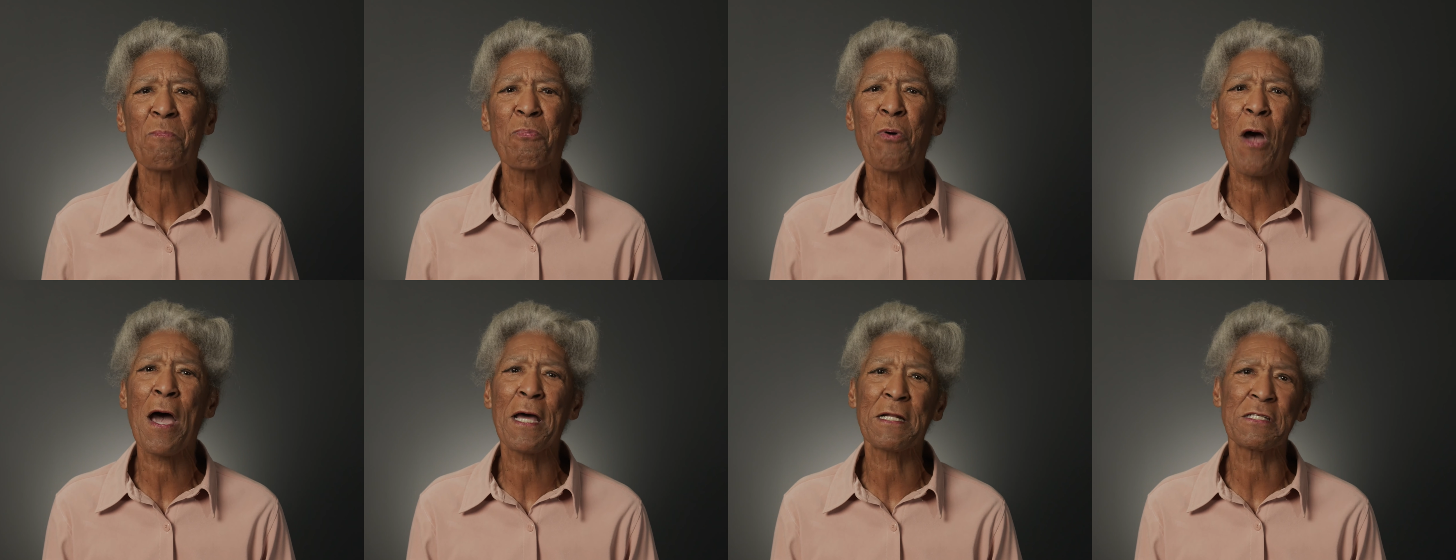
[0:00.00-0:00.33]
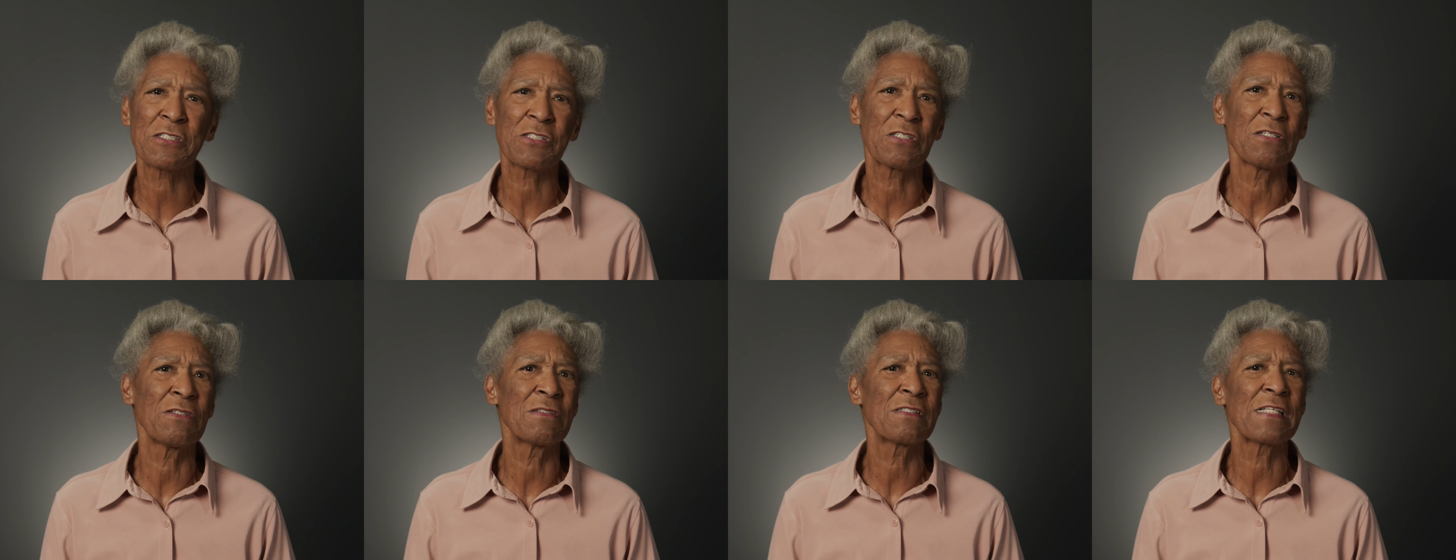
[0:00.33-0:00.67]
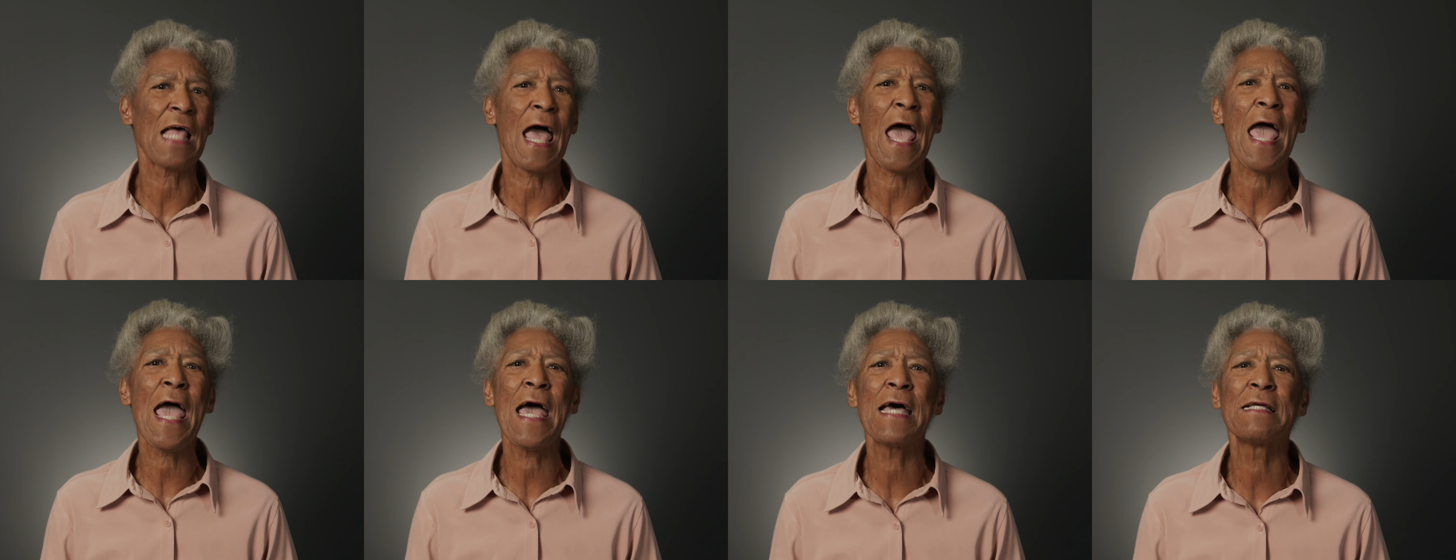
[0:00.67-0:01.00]
Protestants
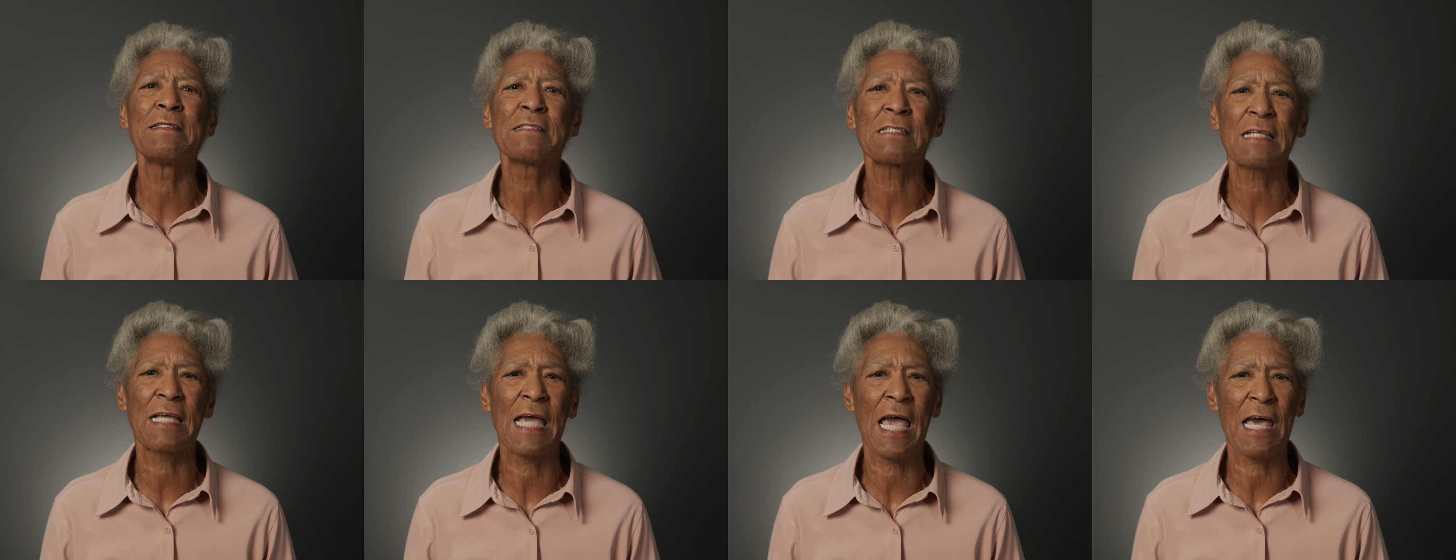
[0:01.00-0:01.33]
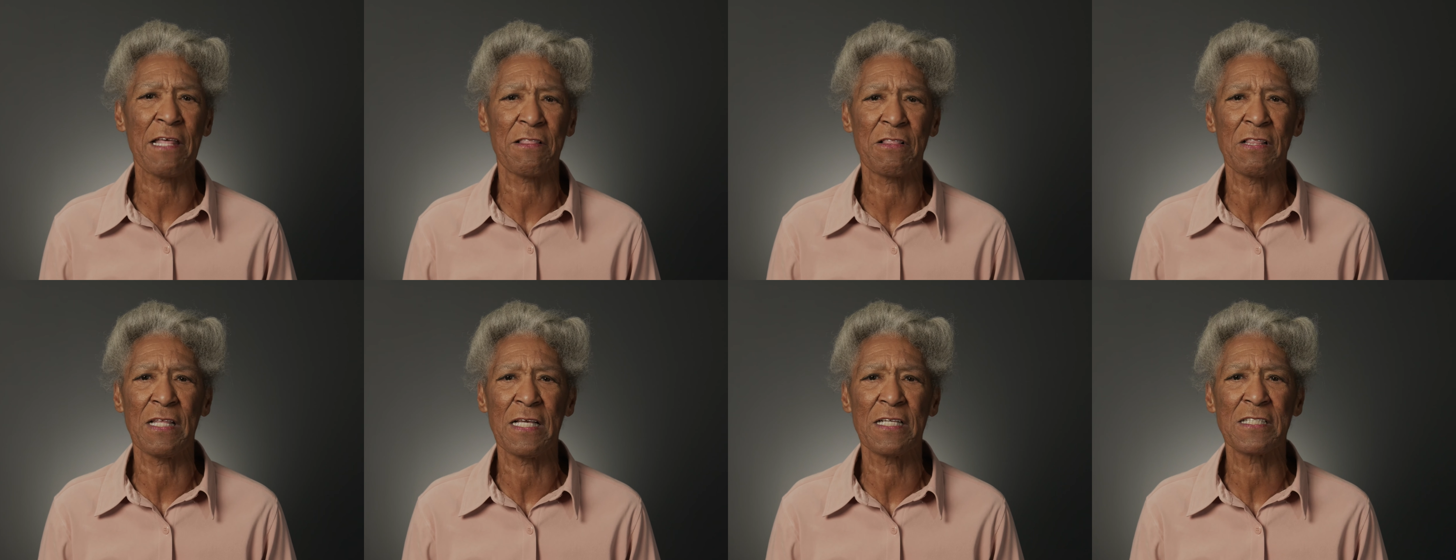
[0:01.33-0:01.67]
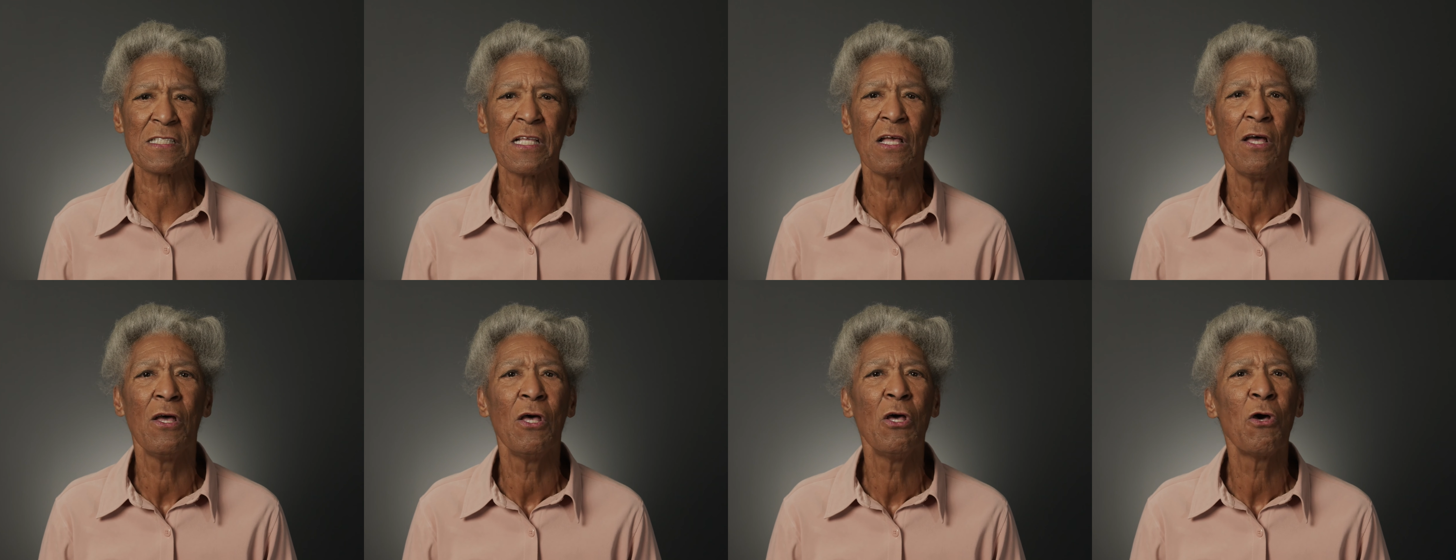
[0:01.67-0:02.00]
and
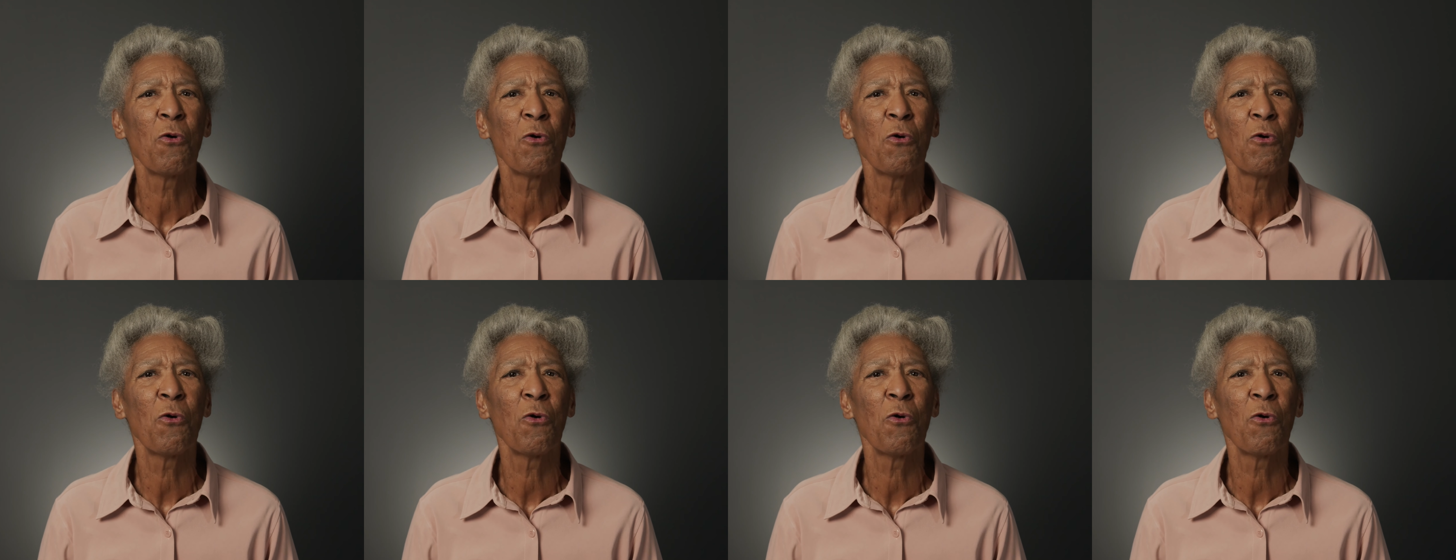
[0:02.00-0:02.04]
Catholics,